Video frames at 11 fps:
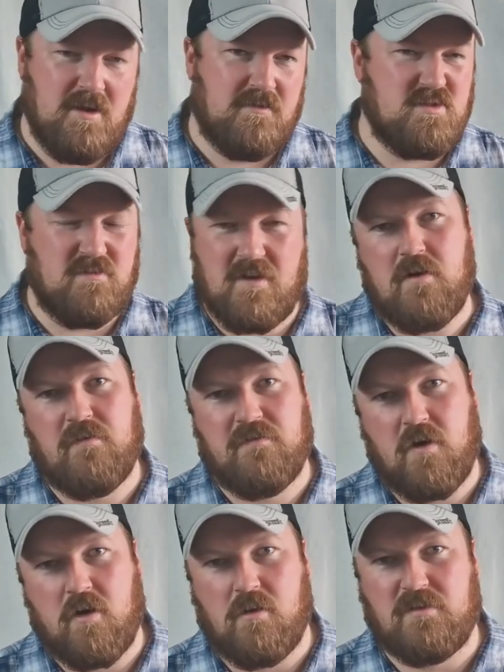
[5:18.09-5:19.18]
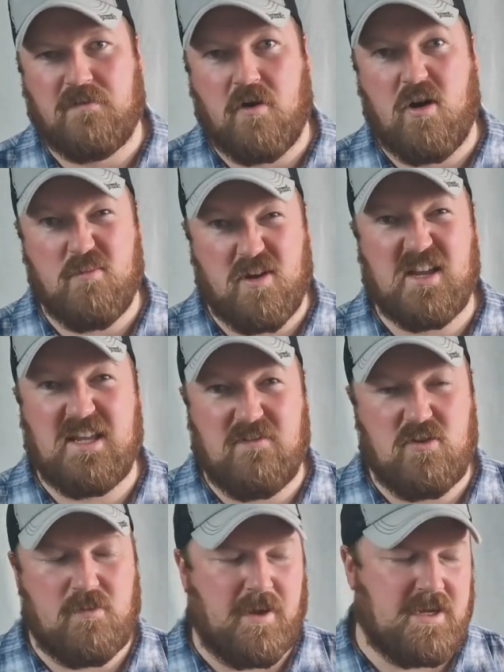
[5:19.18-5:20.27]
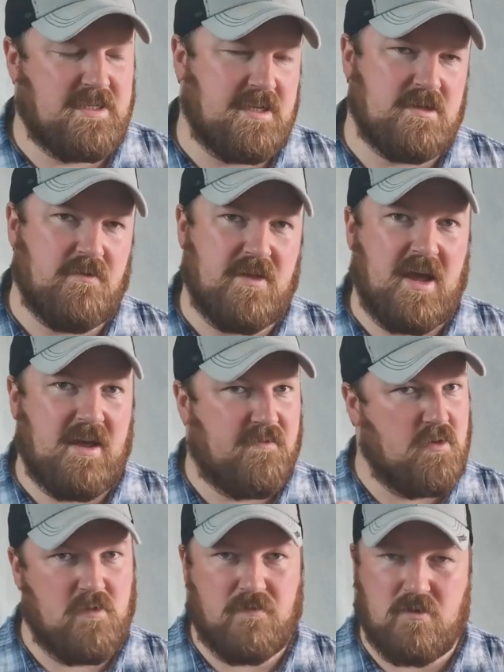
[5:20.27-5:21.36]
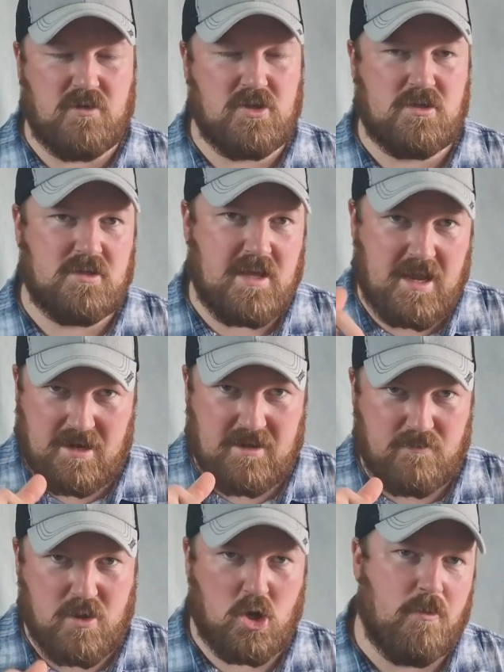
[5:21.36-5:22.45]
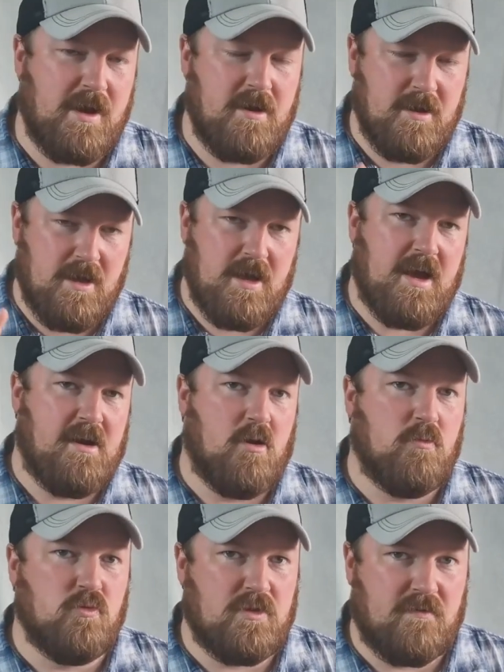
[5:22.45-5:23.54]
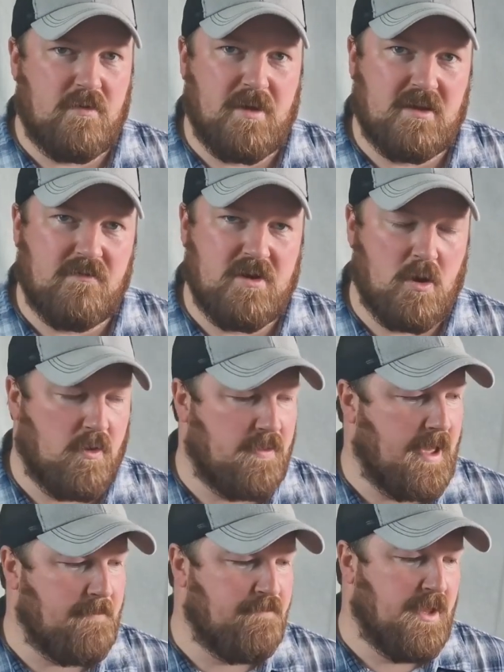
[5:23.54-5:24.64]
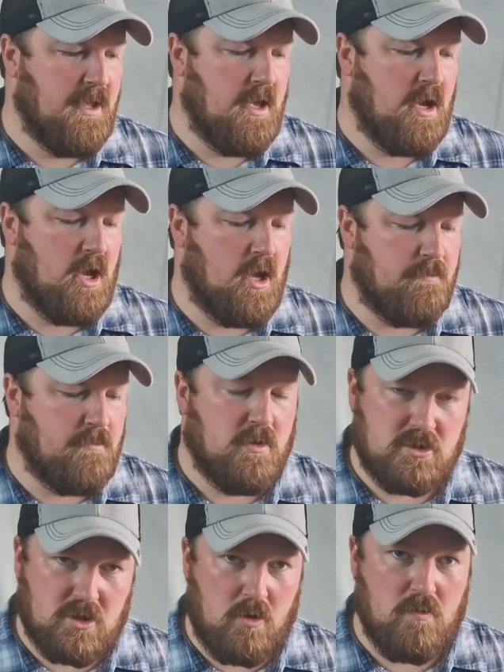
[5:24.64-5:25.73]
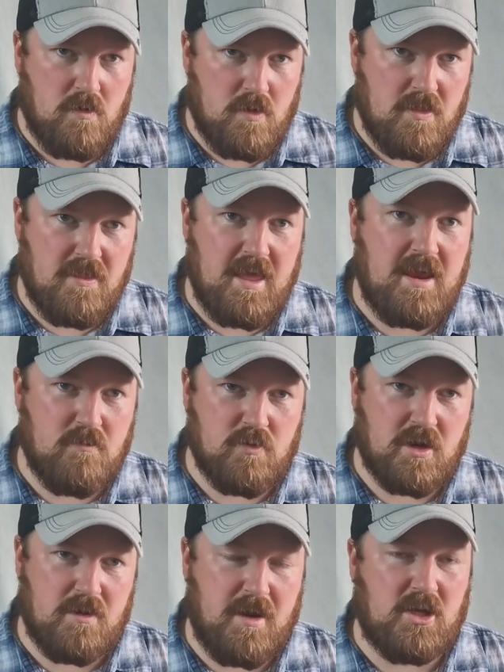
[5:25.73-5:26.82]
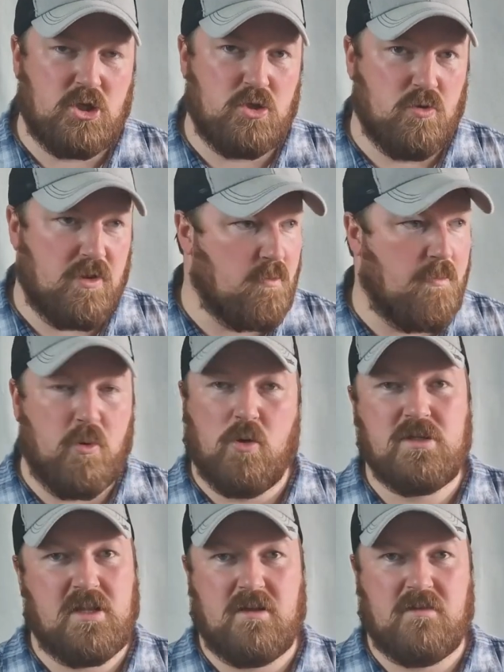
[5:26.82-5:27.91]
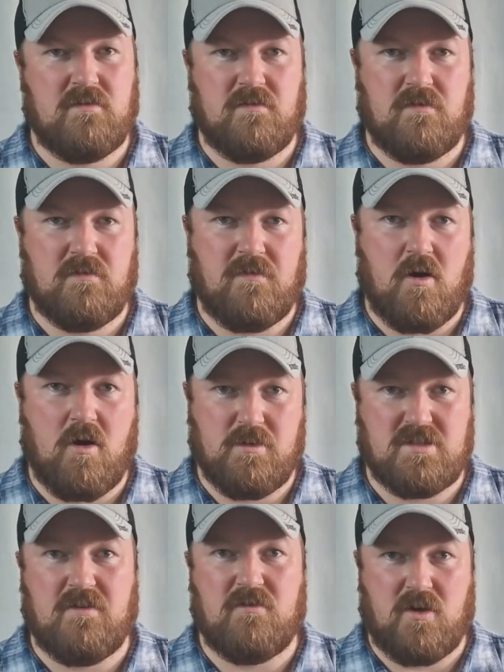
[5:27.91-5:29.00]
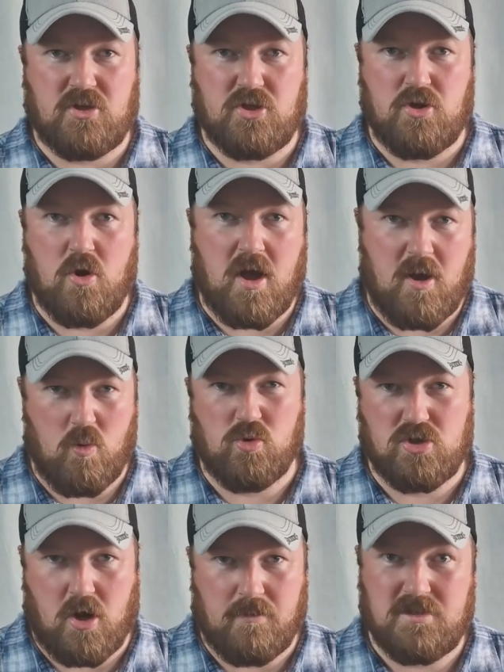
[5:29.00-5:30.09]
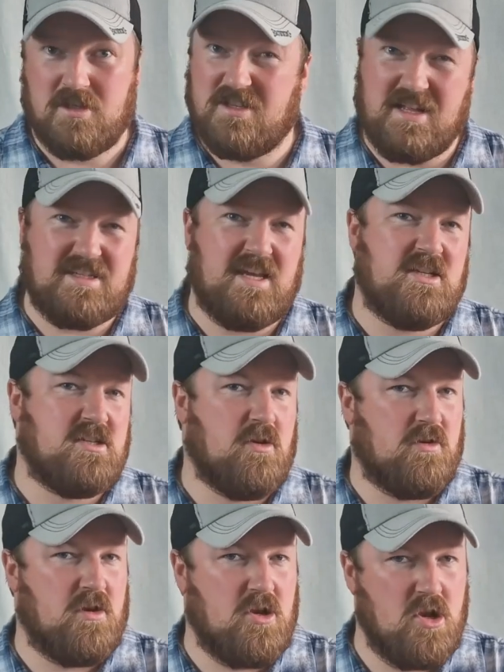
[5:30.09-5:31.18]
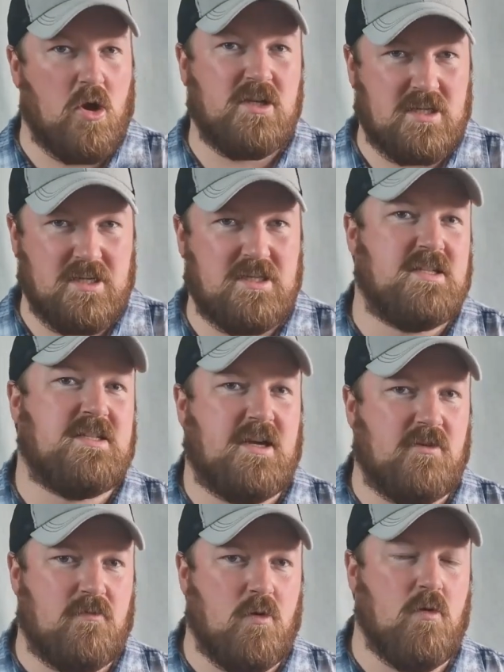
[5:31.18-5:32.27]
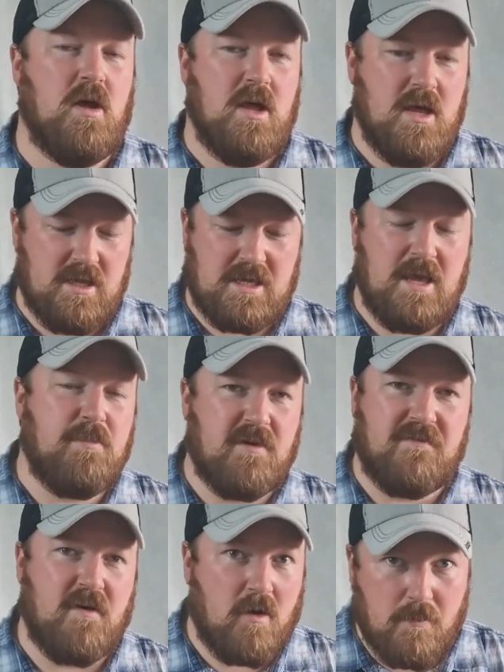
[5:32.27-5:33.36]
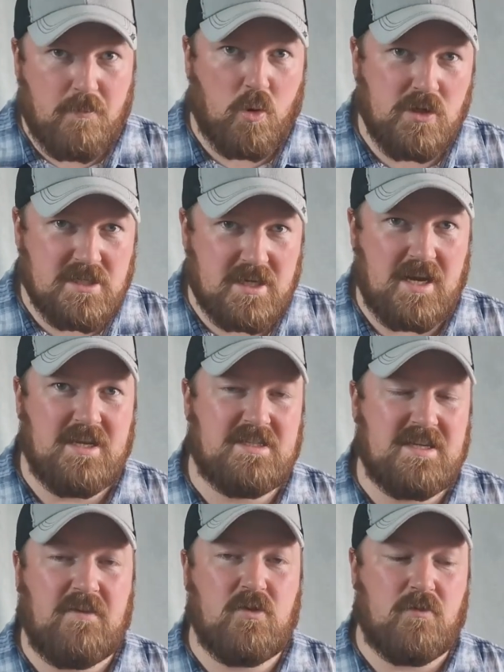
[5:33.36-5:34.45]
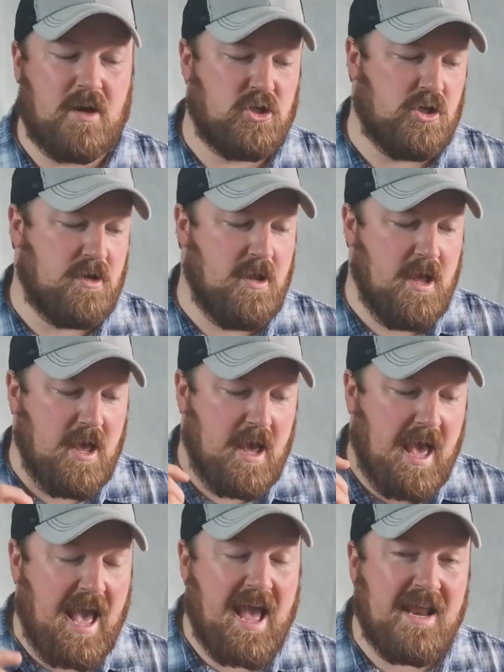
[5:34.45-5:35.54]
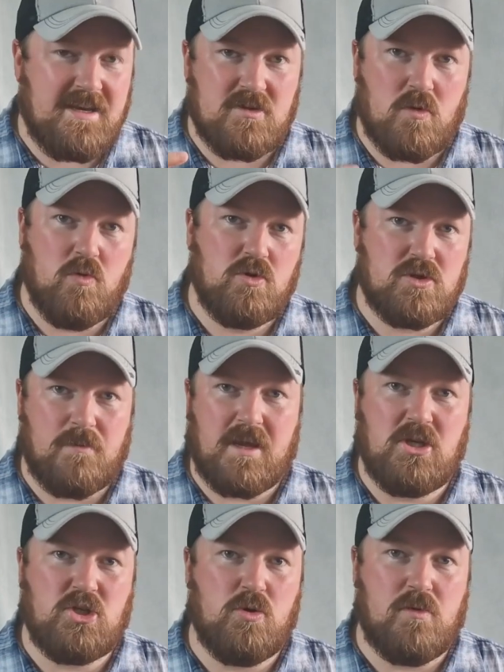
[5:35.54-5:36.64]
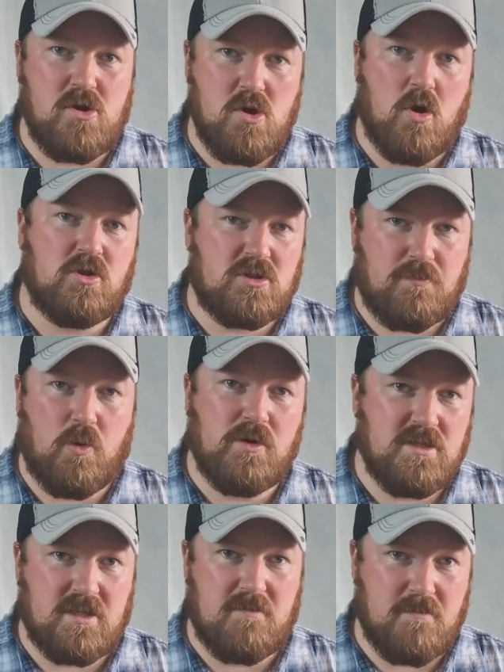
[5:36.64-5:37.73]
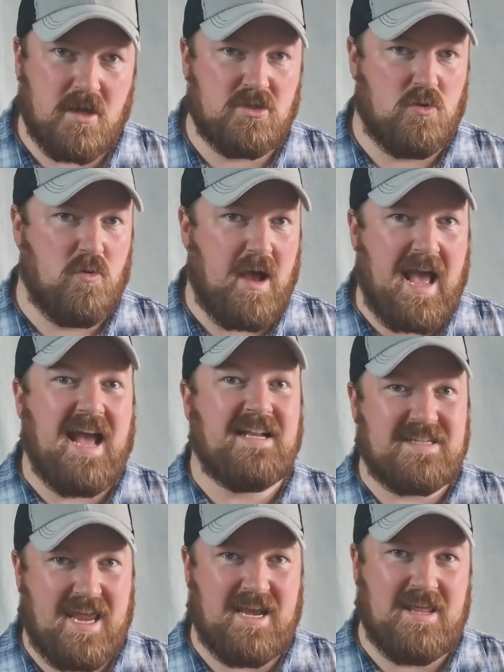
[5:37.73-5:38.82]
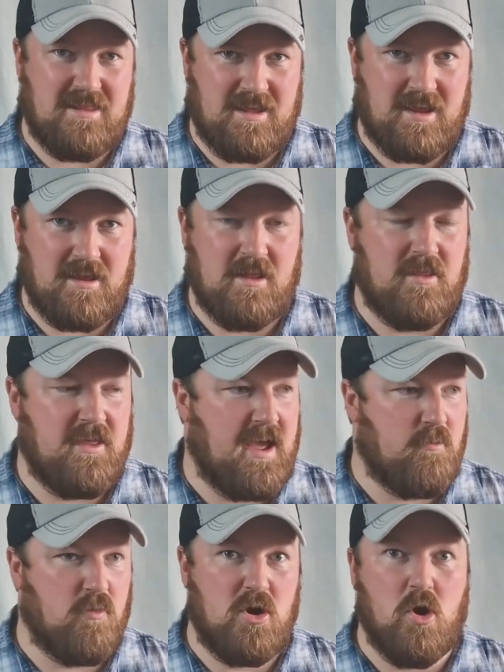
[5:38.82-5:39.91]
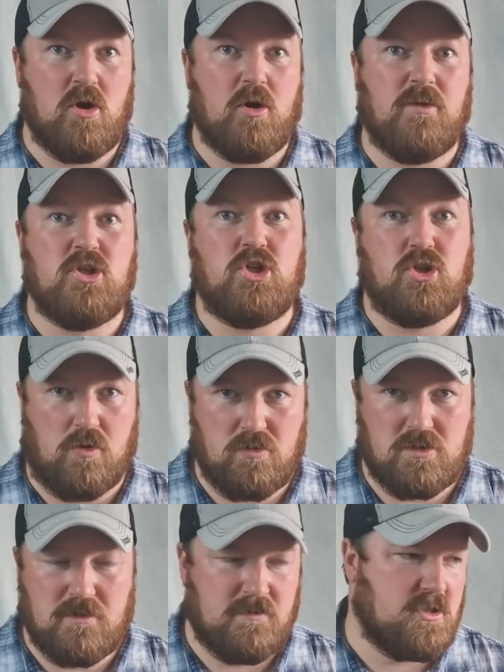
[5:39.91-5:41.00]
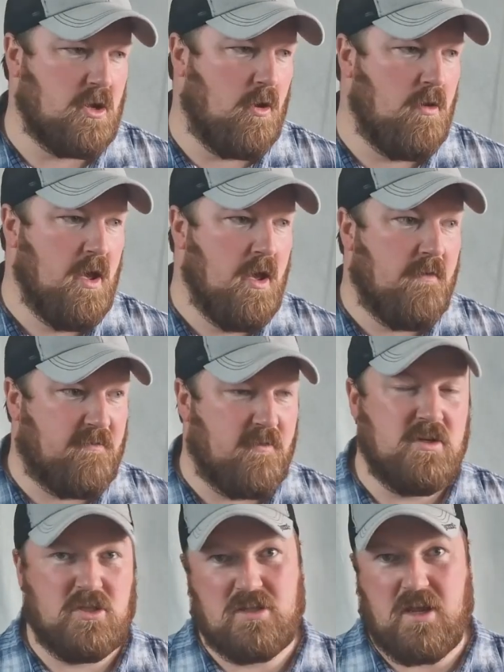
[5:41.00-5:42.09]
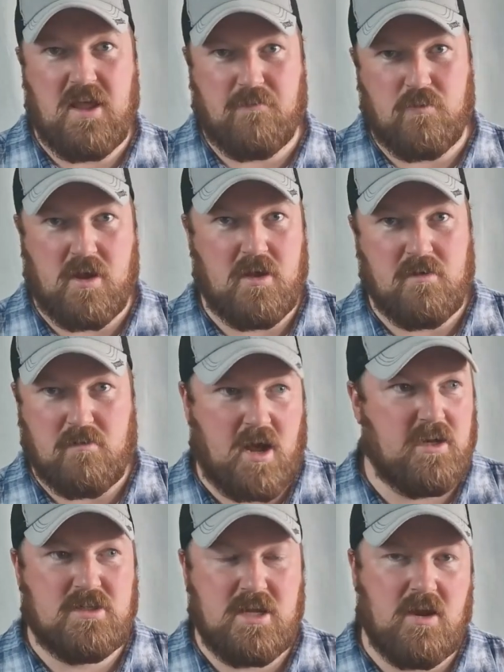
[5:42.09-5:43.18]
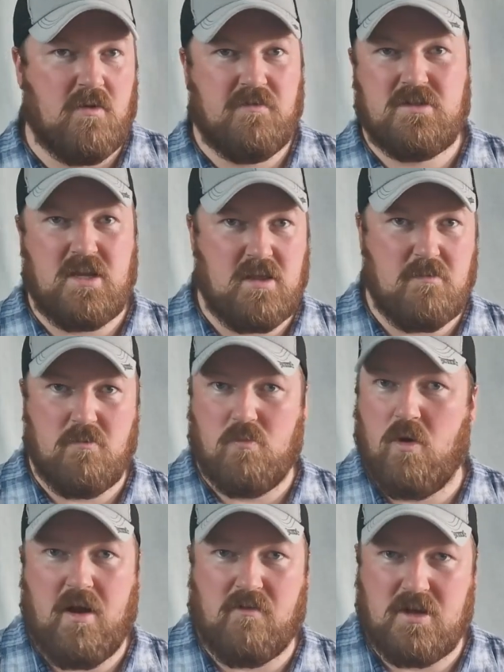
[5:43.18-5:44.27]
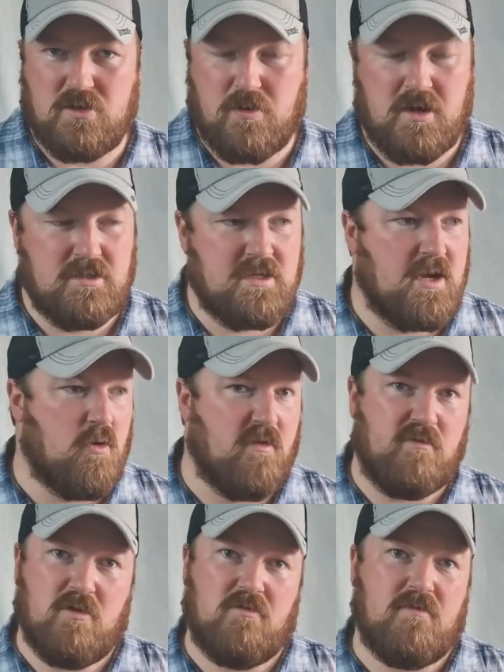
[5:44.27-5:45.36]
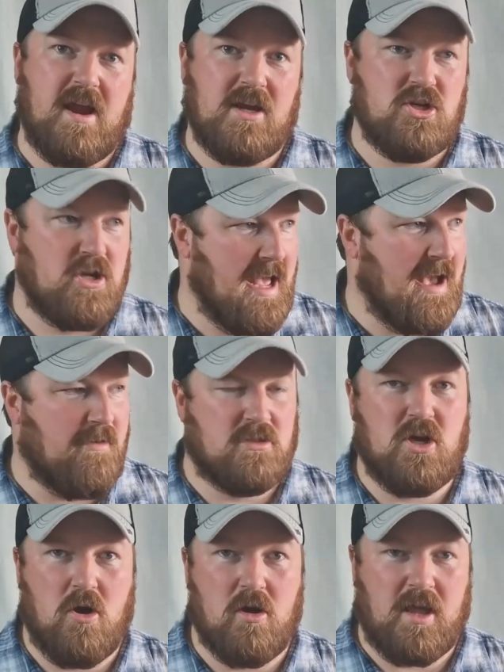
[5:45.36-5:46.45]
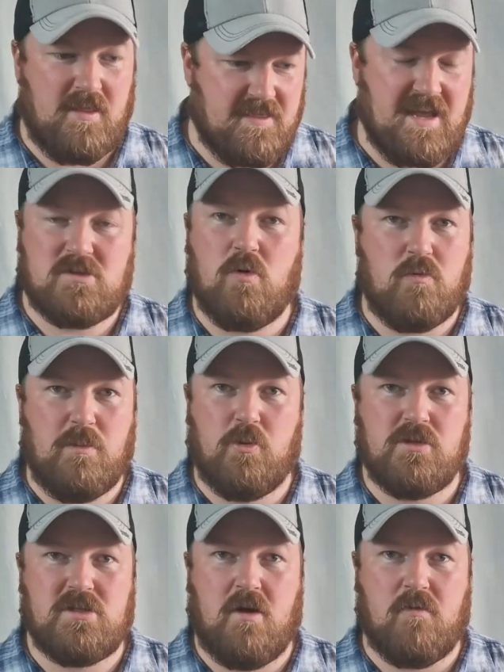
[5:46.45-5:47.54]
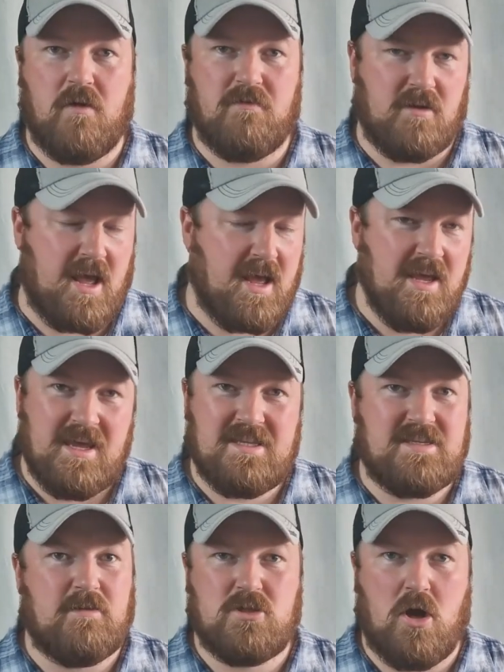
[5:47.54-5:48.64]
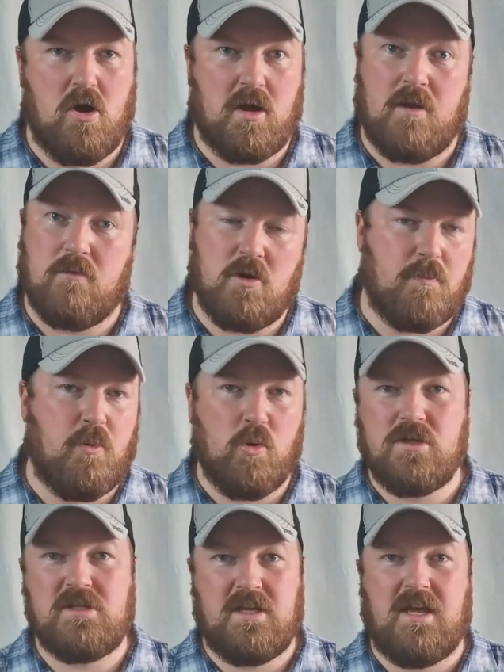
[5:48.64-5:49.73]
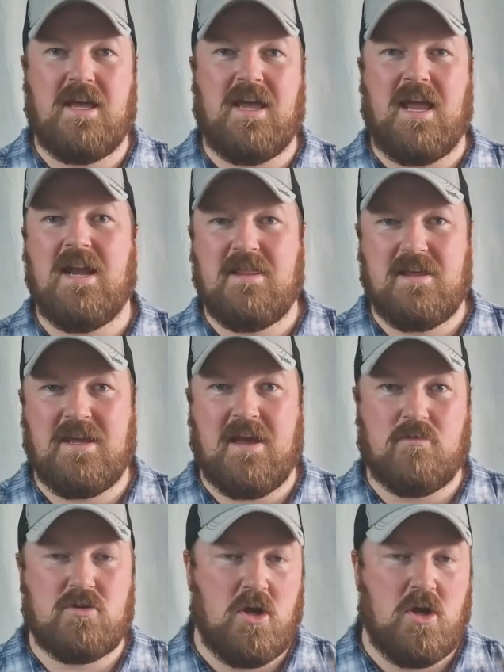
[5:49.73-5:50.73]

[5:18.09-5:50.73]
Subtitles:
So it varies from firearm to firearm, but I can give you the basics of that. If you're interested in that, leave me a comment and I will definitely make a video on that. So then we're going to make sure that we're pointing that firearm in a safe direction at all times. So that takes us on nicely to the second rule, keeping a firearm pointed in a safe direction and also making sure we're not pointing the muzzle at anything that we're not going to shoot. So for instance, if we're hunting, obviously whatever it is we're hunting, or if we're on a range, our target, that's what we're pointing our rifle at, is our target. We're not pointing it at anything else,